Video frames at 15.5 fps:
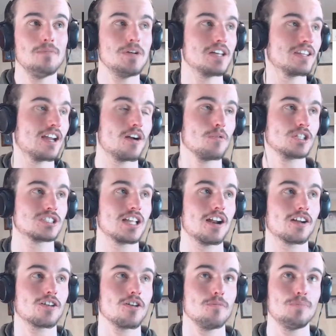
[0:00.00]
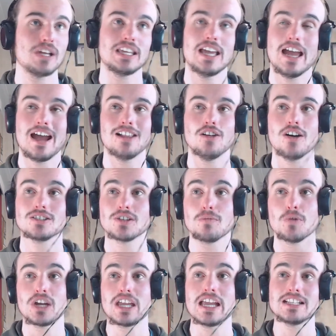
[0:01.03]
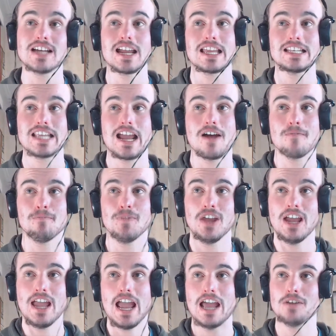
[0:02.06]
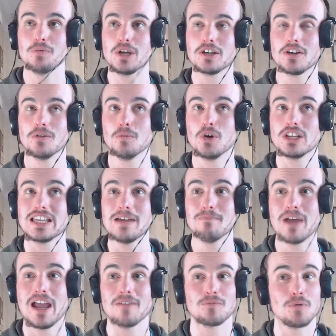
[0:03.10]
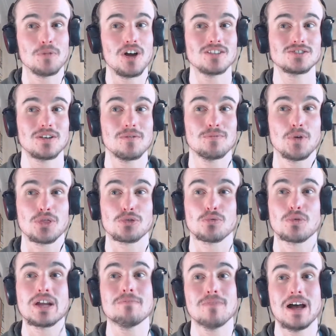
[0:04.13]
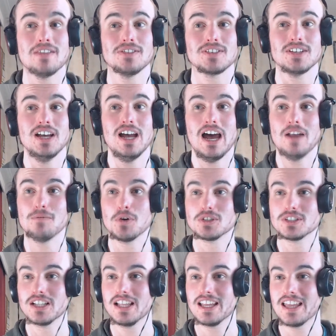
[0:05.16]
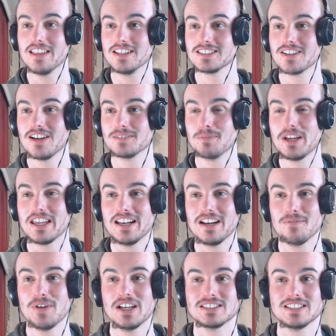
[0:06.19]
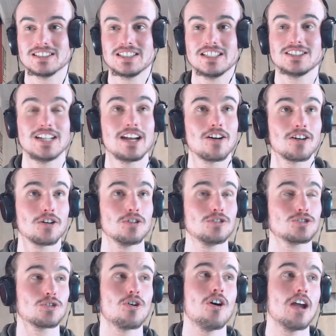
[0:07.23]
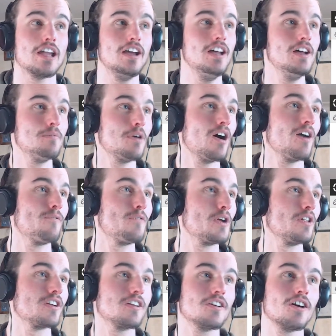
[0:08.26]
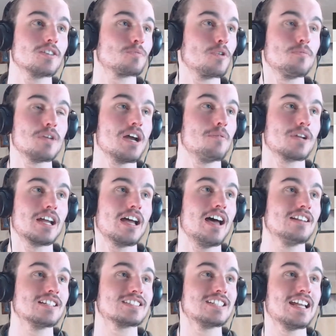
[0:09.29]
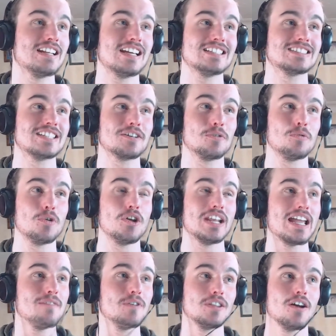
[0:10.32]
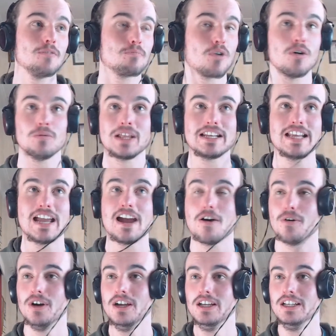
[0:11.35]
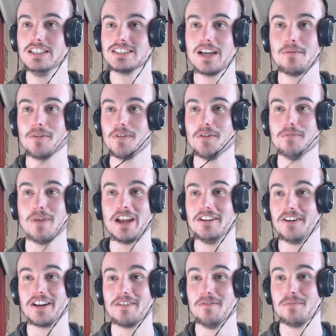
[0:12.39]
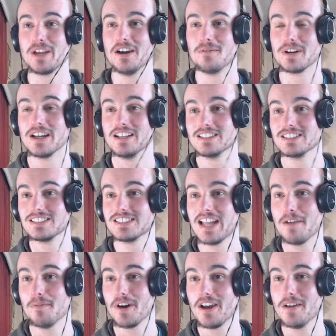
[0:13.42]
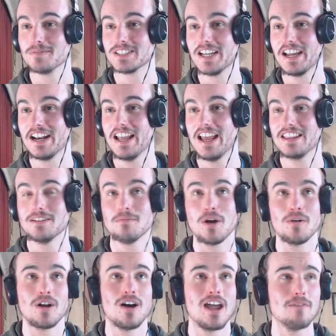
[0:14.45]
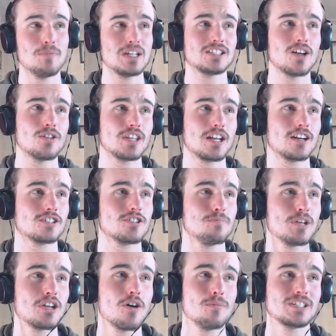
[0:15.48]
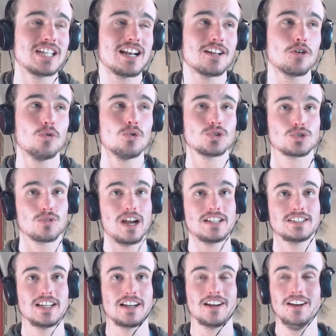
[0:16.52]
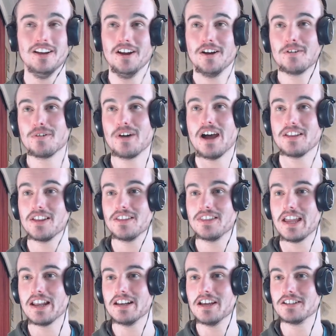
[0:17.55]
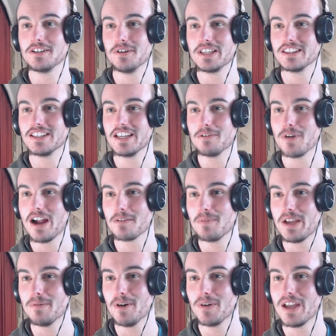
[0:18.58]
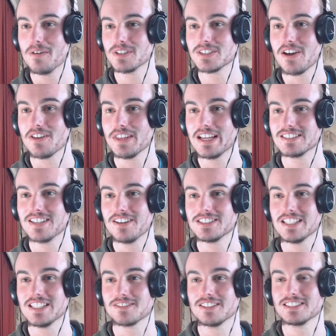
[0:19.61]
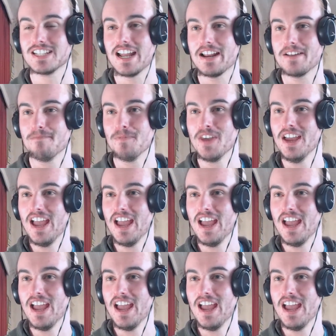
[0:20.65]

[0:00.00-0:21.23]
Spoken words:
about that. I wish that I could, but yeah, our live stream would get taken down and we would get banned from live streaming for 3 months. Unfortunately, can this guy speak any faster, says Jack? I could try, but I feel like you guys wouldn't be able to understand a single word, even though probably now some of you may not even be able to understand what I am saying at the moment. I have been told that I should be commentating horse racing rather than doing the rugby, but we always got thanks, though, says Christine.